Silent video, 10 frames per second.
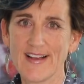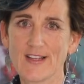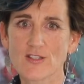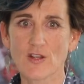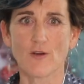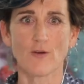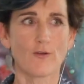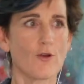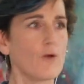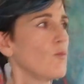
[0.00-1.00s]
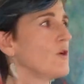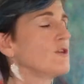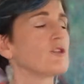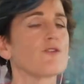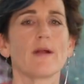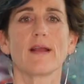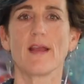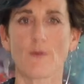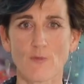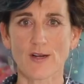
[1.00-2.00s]
So, not what you're trying to
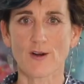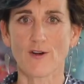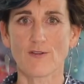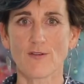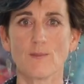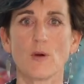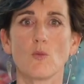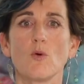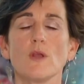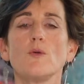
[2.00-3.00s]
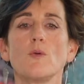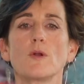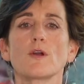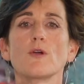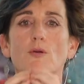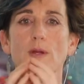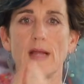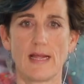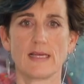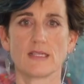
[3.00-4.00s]
get rid of, but what you want to
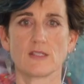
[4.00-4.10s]
create.